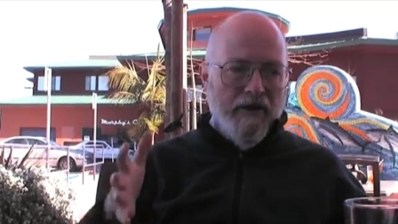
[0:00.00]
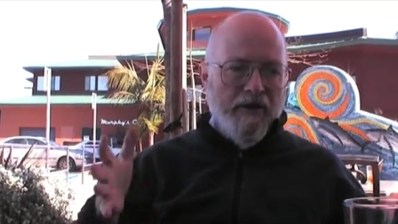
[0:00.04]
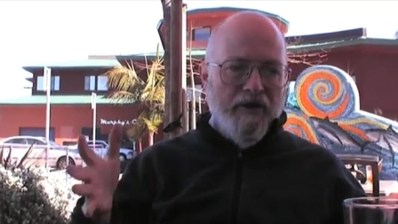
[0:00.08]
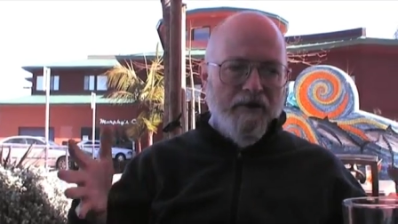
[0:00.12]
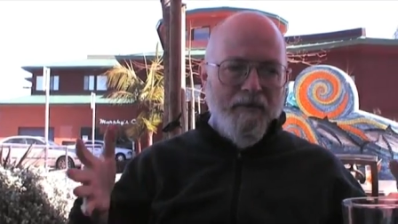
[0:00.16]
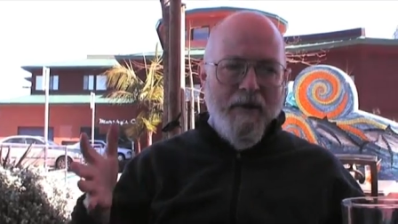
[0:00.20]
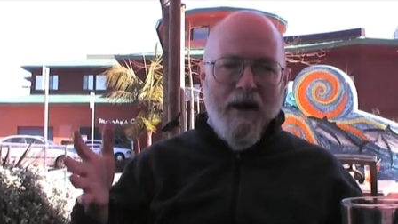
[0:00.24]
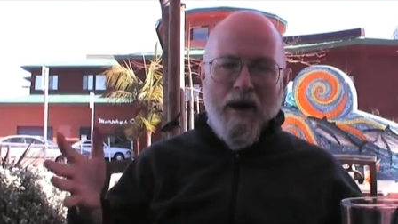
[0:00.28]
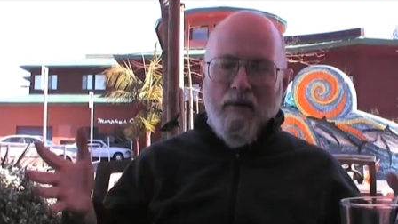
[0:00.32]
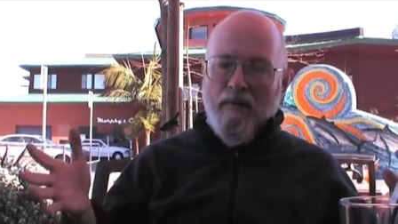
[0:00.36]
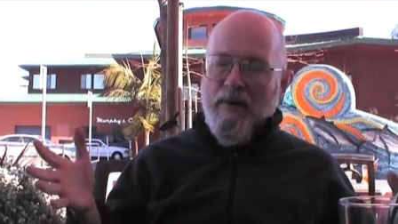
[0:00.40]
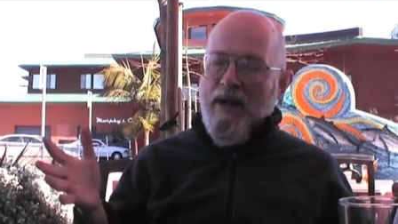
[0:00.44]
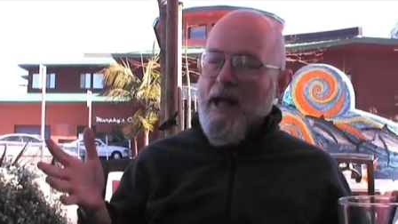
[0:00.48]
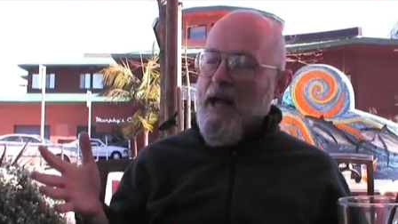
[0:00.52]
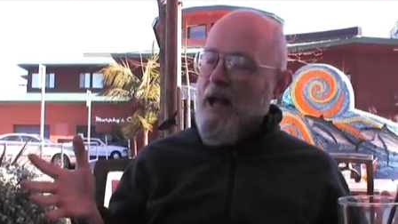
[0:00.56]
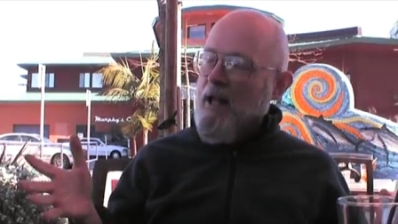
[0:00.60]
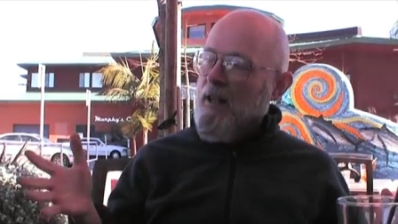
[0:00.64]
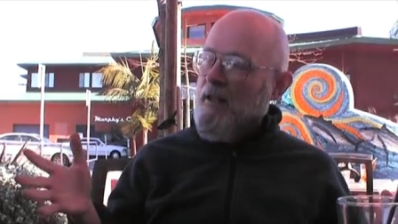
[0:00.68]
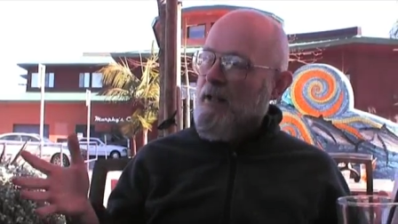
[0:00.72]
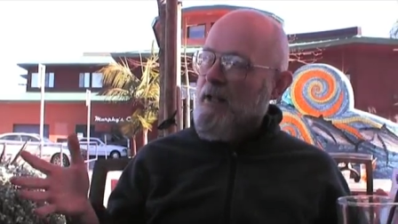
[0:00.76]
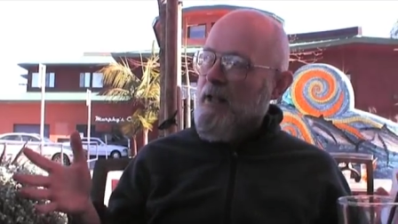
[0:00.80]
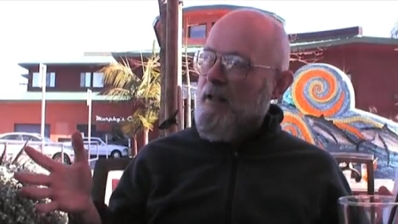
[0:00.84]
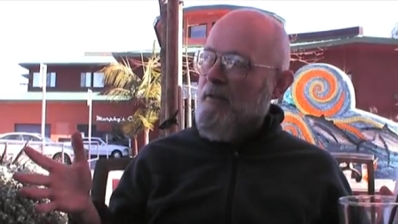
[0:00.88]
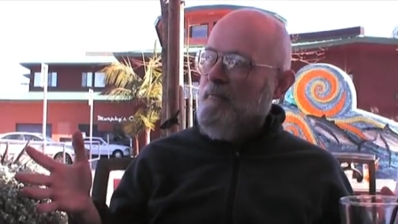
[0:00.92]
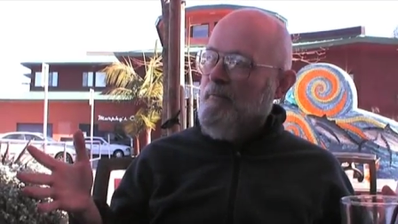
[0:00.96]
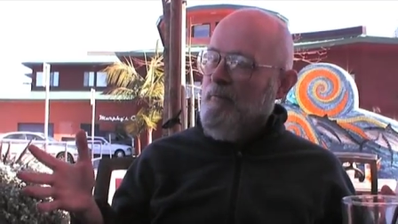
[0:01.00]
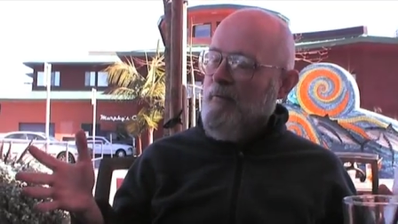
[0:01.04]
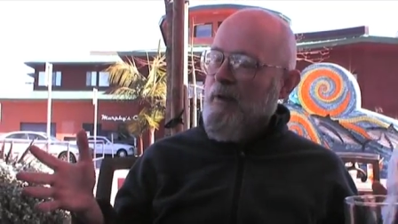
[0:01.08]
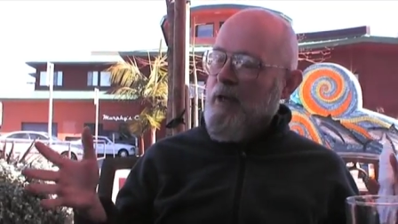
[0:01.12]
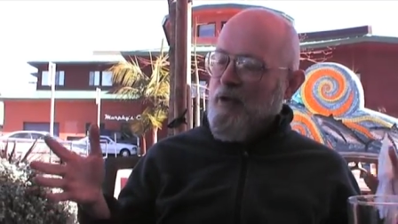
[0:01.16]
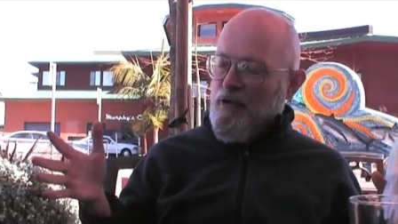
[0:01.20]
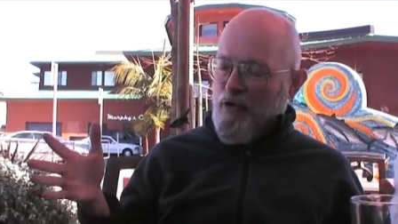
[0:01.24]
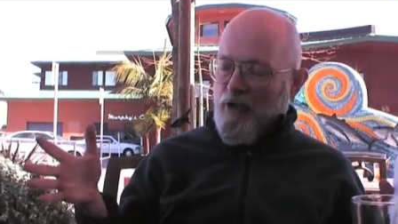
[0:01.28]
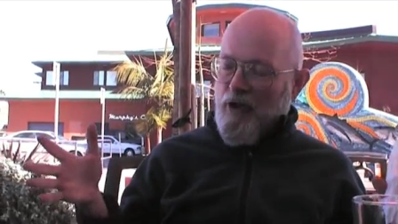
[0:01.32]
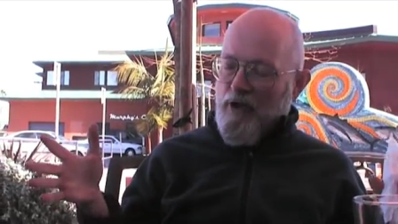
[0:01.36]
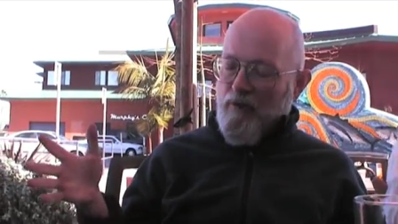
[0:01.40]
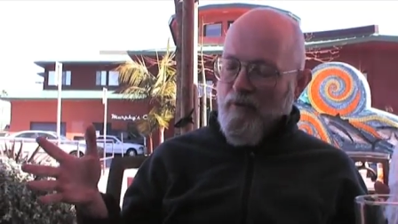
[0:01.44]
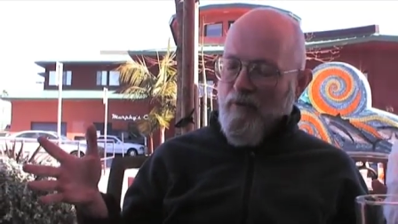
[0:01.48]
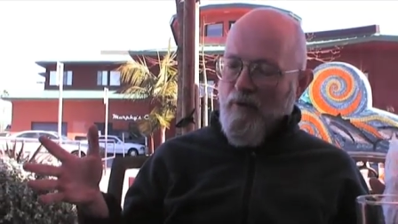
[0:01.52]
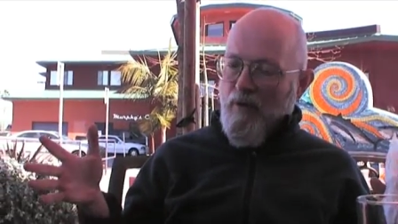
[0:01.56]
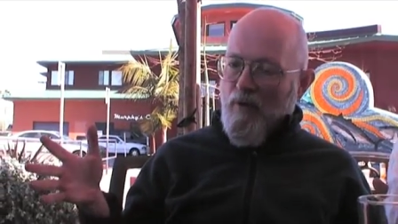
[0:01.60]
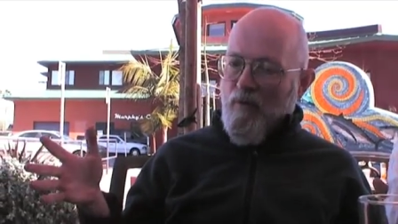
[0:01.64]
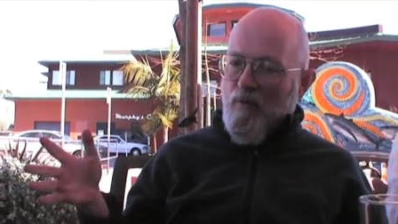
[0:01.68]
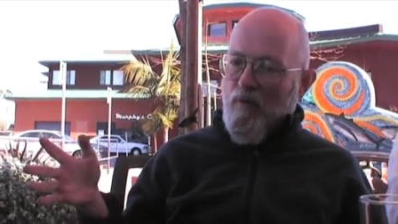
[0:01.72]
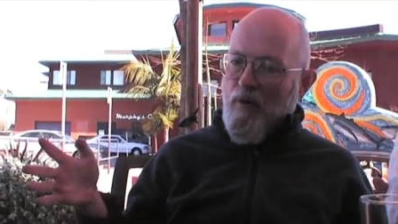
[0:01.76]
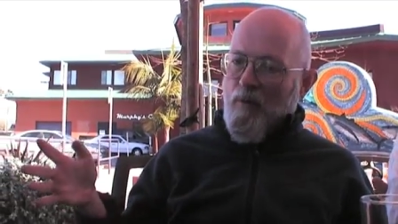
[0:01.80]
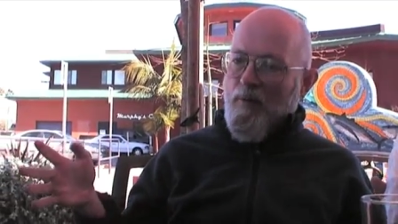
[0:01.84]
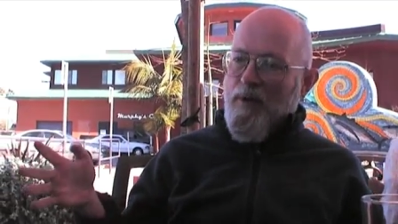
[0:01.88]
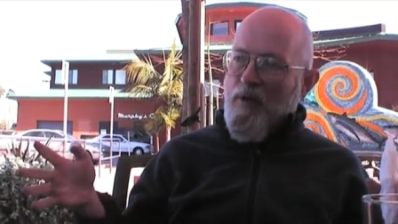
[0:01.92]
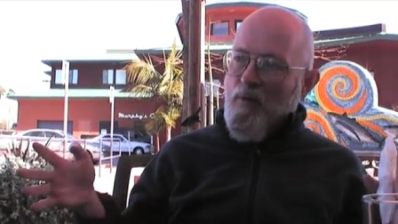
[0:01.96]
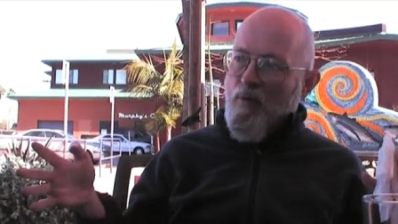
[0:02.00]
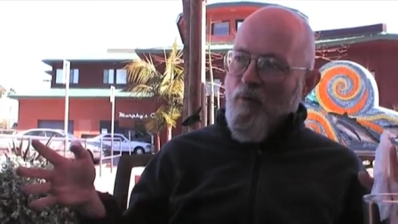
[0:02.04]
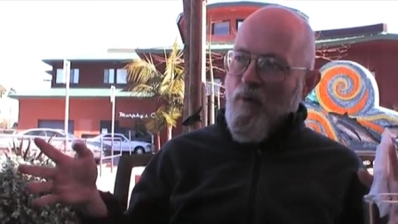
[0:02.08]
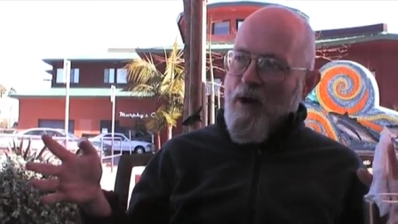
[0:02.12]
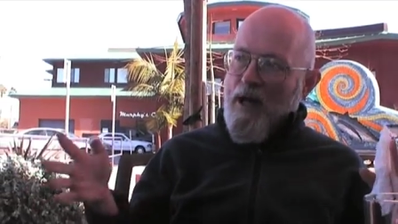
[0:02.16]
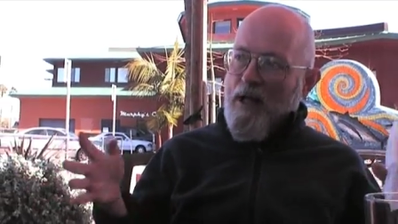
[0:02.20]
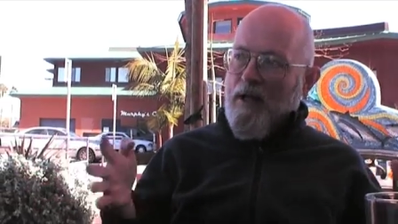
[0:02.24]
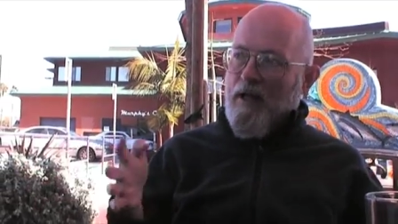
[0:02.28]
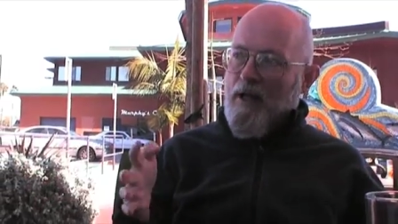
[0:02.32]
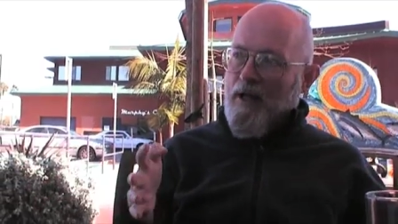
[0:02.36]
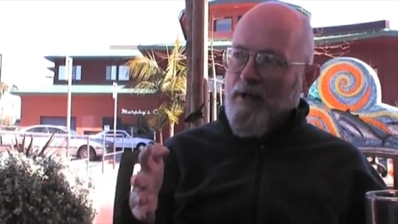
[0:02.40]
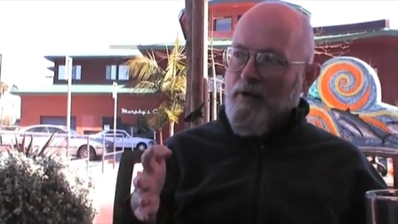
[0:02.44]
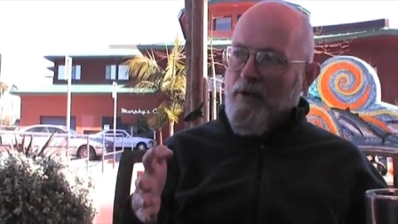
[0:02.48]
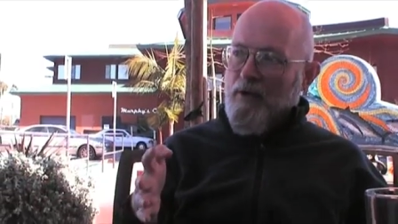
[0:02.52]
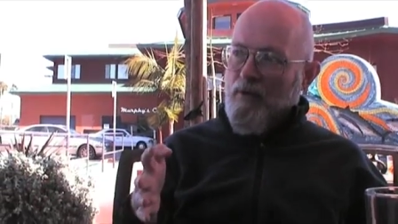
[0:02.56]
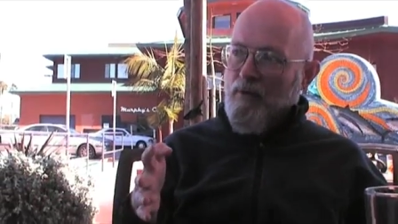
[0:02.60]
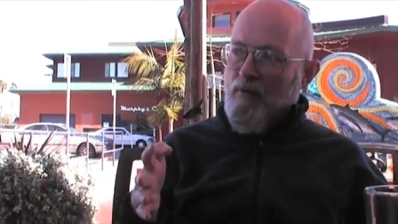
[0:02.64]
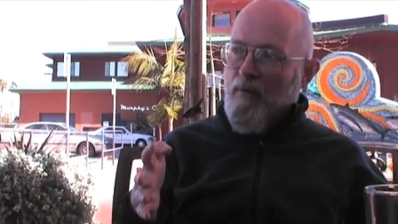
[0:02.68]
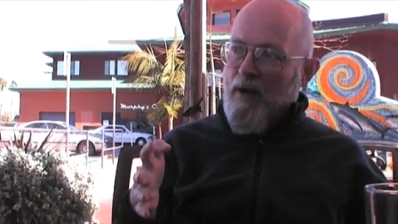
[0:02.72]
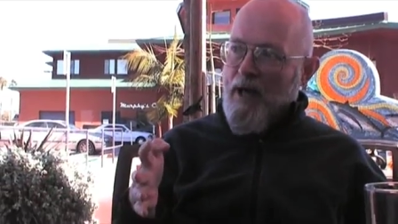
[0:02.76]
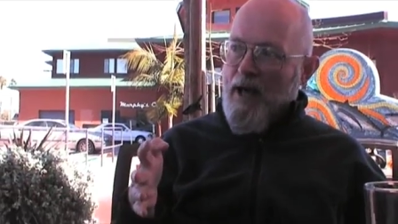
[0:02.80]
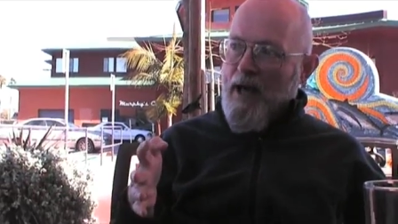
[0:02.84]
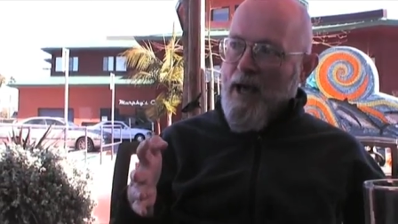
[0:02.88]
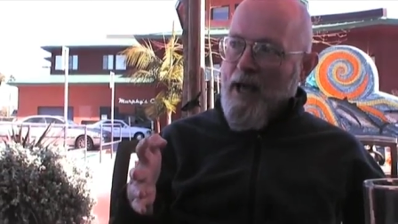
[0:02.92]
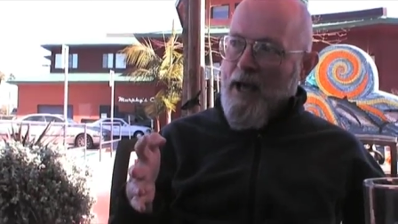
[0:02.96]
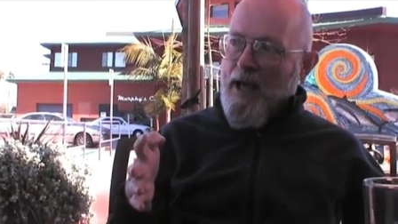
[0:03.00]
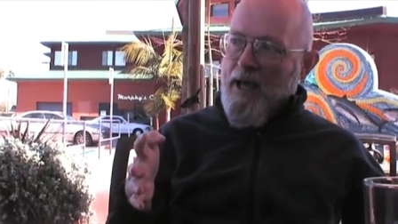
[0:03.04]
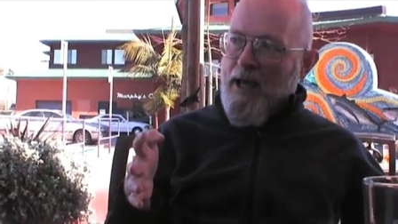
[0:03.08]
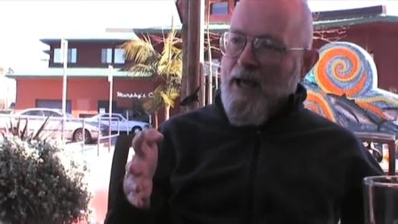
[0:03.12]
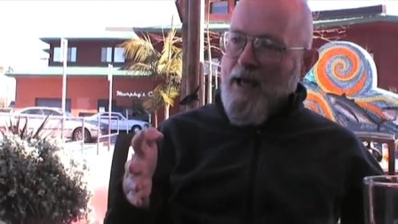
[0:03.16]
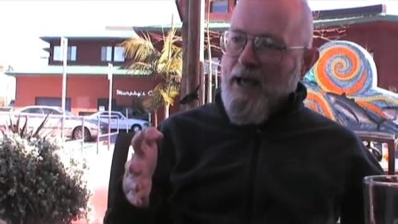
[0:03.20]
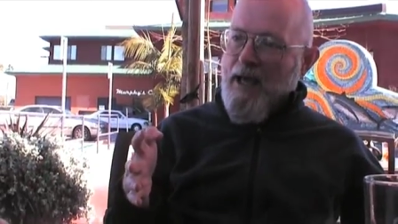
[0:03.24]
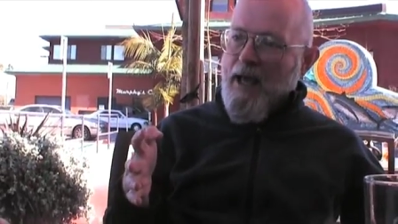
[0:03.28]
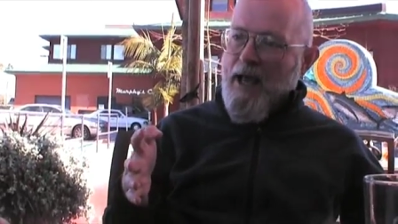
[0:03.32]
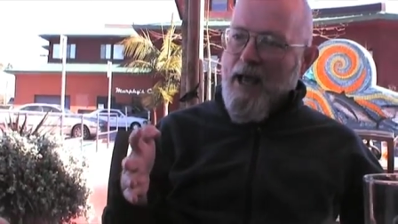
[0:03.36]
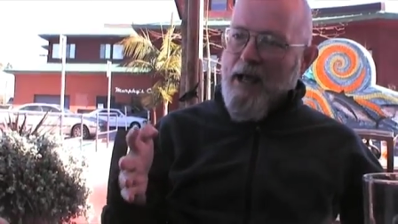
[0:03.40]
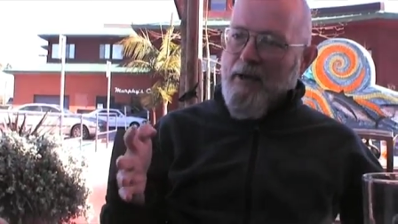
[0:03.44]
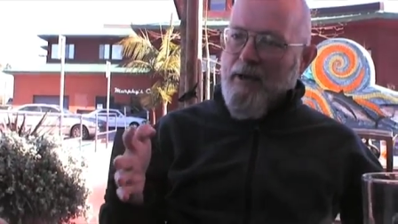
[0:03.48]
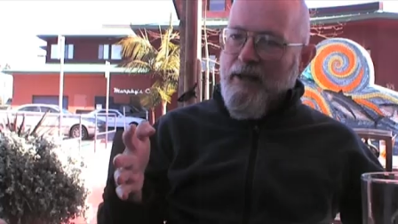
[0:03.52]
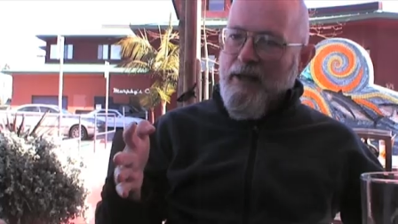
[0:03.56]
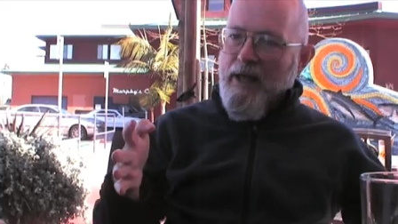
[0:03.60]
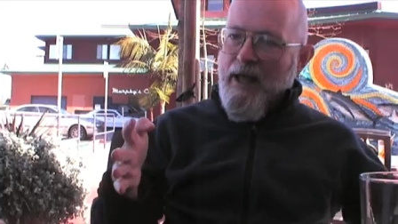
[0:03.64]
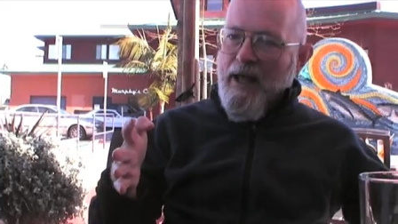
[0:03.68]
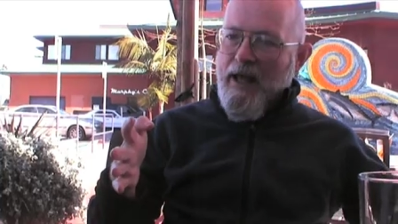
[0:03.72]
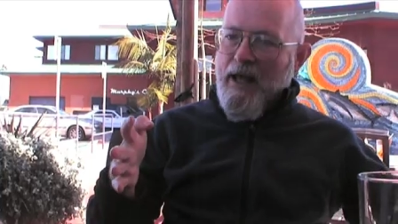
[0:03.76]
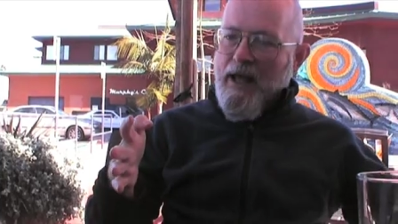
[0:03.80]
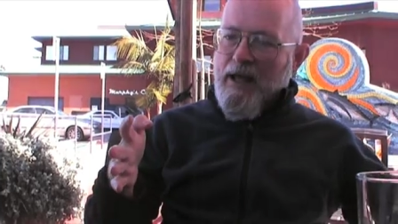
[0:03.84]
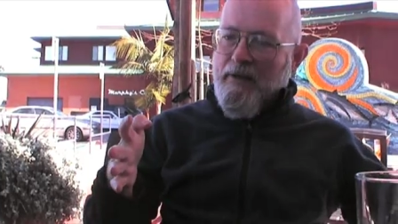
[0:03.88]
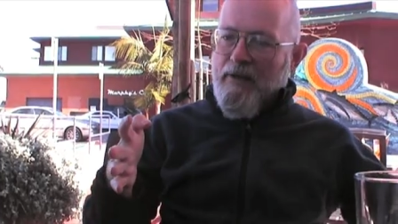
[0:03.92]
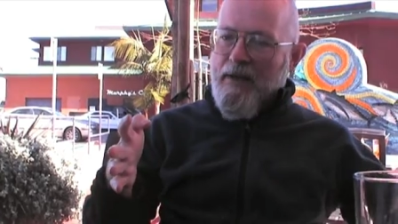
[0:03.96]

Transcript: smart reality vision will be well underway, and